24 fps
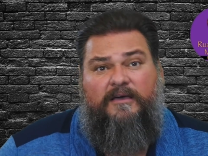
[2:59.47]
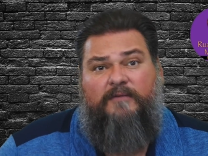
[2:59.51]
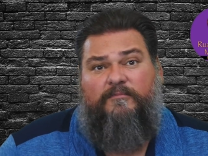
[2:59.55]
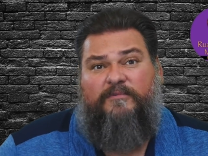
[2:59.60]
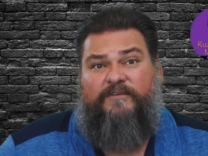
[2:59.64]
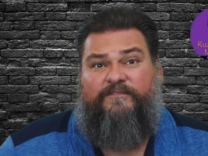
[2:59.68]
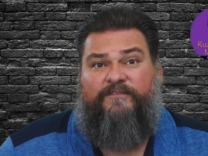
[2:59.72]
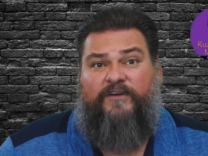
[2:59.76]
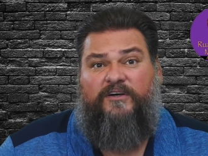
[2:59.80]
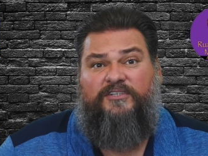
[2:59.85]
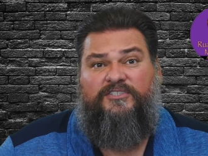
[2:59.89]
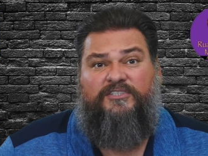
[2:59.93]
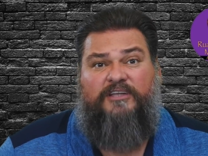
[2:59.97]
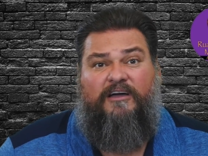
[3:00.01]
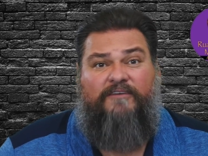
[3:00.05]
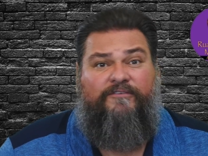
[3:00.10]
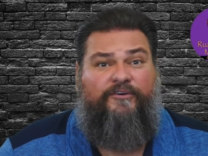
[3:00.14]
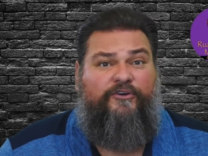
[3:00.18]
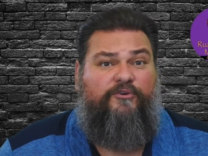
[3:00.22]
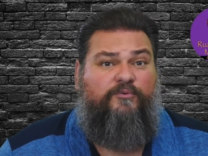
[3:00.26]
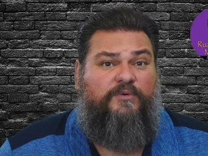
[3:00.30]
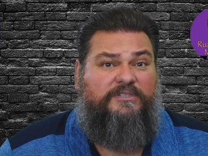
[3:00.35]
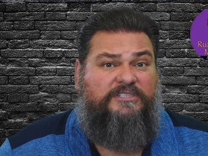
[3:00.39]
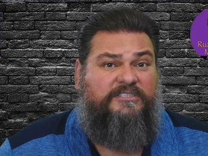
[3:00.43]
But first off,
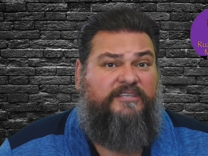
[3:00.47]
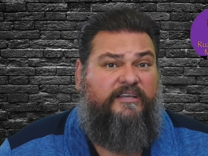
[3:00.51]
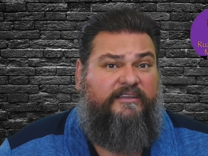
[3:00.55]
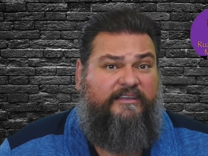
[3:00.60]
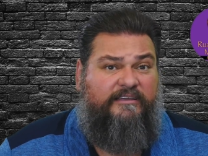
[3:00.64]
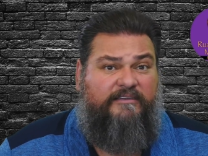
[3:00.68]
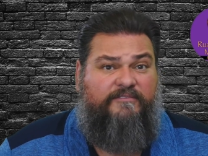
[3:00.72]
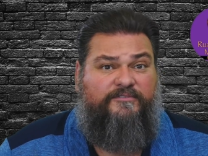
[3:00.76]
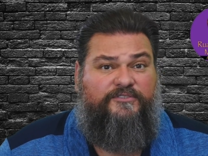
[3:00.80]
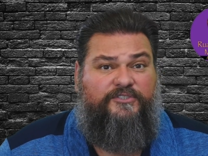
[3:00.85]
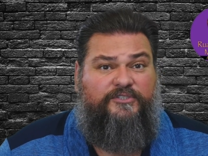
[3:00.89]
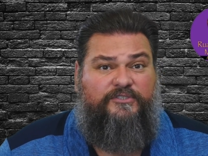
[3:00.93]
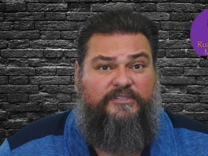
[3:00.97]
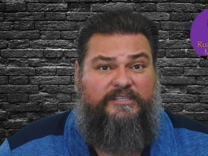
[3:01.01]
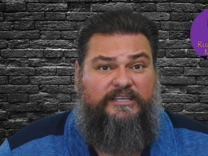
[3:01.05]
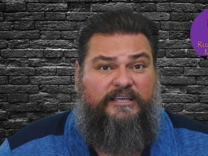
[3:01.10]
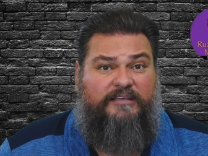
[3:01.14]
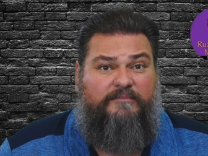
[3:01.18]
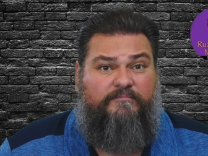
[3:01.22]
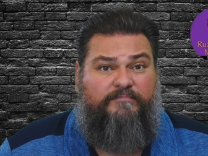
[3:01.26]
who was to give to the